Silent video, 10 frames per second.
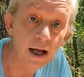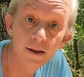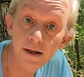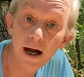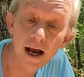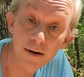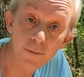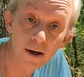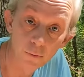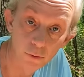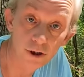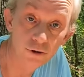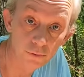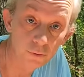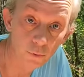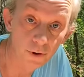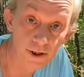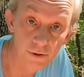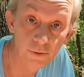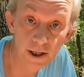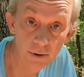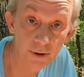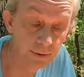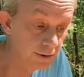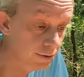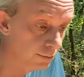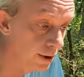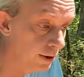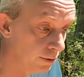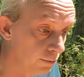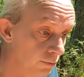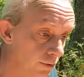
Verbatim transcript: And then I have my original .22 carry pistol, my little